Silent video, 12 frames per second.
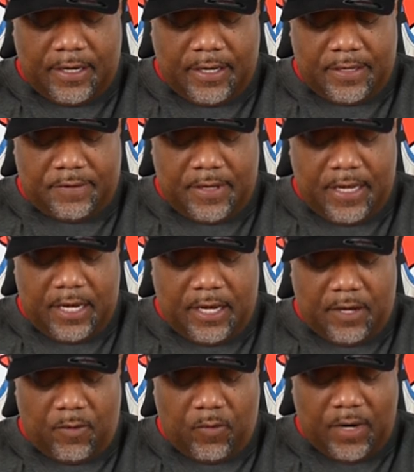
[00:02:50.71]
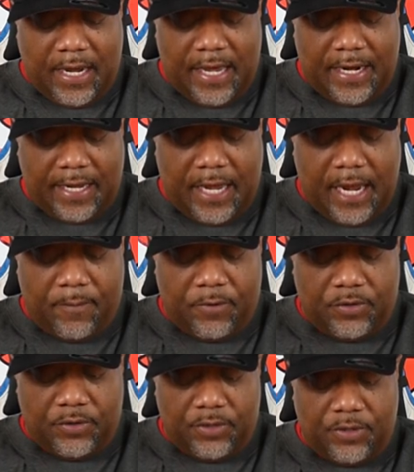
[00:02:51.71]
they say, uh, what kind of camera
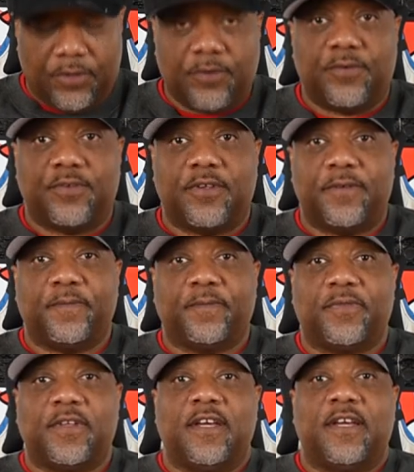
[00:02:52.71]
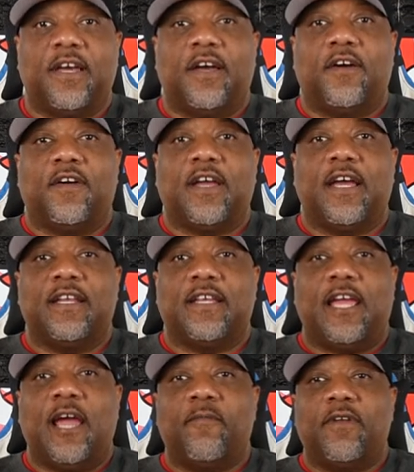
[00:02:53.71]
do you use? Okay, the
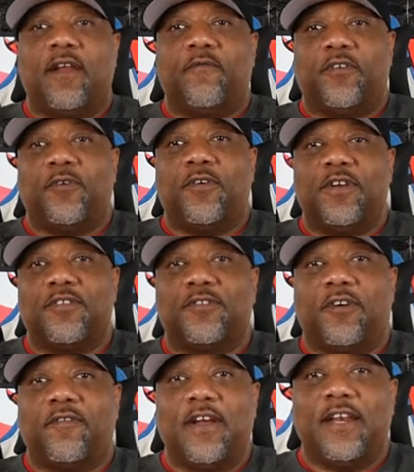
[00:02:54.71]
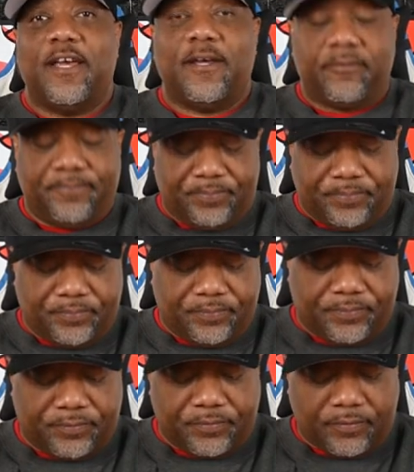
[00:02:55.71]
camera that I'm recording this on right now,
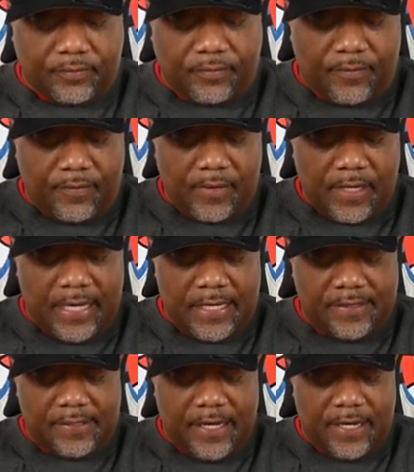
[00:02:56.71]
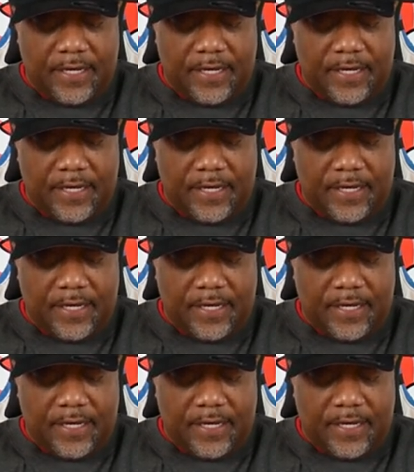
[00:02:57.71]
it's a